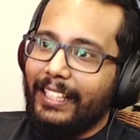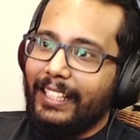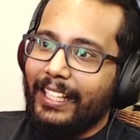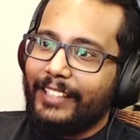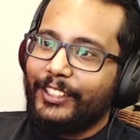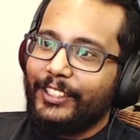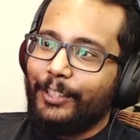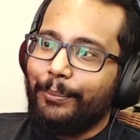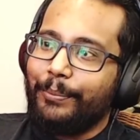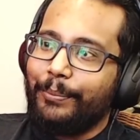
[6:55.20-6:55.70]

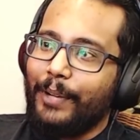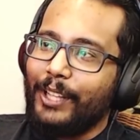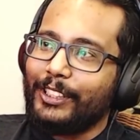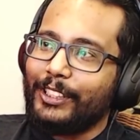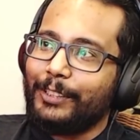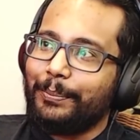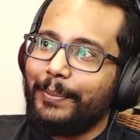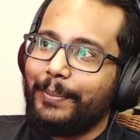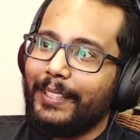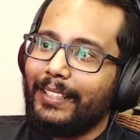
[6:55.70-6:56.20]
Let your
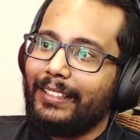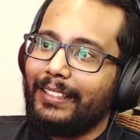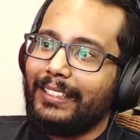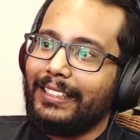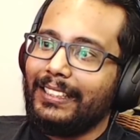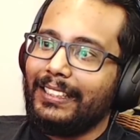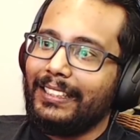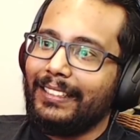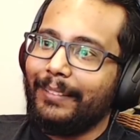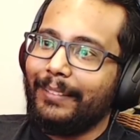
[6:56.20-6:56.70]
boss
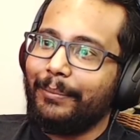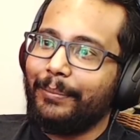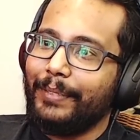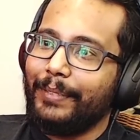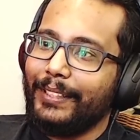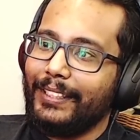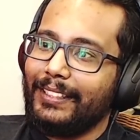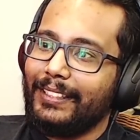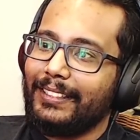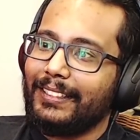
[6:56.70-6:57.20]
speak,
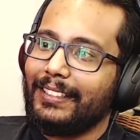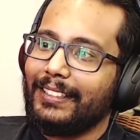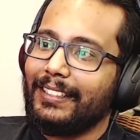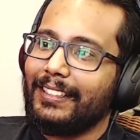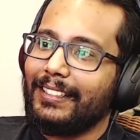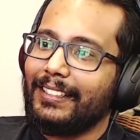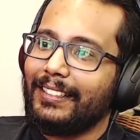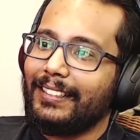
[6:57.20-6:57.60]
please.